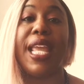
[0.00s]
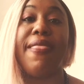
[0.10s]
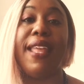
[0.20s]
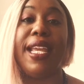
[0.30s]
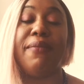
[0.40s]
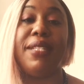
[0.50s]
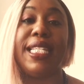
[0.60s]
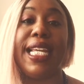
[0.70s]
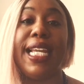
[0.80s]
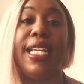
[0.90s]
in the
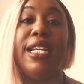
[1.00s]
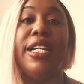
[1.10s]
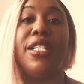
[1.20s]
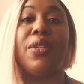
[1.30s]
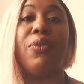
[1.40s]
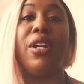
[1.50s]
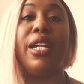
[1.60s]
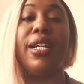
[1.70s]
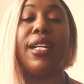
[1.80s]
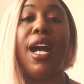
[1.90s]
MC. So we're going
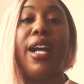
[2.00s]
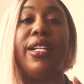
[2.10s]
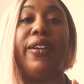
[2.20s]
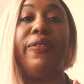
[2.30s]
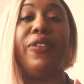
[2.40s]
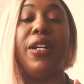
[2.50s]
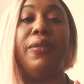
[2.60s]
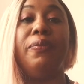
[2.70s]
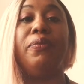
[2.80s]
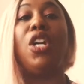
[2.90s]
to kind of
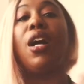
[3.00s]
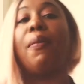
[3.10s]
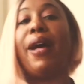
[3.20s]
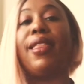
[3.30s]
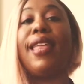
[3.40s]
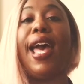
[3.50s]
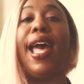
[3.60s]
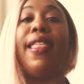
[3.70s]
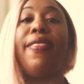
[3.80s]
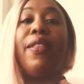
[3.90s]
talk about
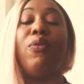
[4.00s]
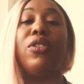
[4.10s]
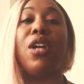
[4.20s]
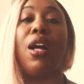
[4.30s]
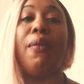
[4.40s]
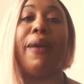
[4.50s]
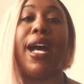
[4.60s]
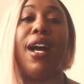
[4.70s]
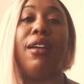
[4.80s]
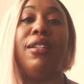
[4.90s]
that, and then we'll talk
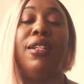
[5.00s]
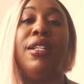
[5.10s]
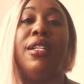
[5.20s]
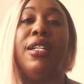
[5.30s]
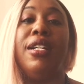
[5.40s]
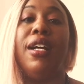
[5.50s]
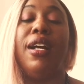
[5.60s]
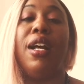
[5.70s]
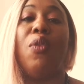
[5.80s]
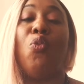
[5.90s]
about
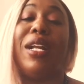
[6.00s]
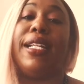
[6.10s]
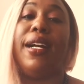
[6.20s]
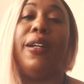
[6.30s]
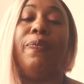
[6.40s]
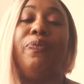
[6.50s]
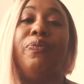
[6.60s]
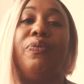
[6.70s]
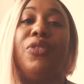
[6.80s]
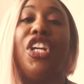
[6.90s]
what
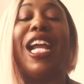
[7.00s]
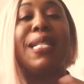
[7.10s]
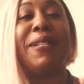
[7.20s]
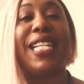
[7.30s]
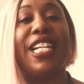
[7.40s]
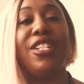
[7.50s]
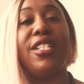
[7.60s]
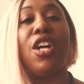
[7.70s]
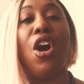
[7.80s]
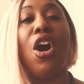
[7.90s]
your
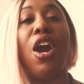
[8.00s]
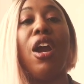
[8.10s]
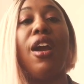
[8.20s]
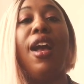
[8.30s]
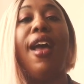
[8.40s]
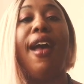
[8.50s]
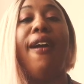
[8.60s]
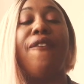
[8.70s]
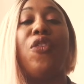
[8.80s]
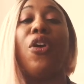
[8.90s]
expectations are
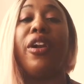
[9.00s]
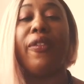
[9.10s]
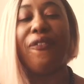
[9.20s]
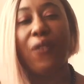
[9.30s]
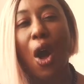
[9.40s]
for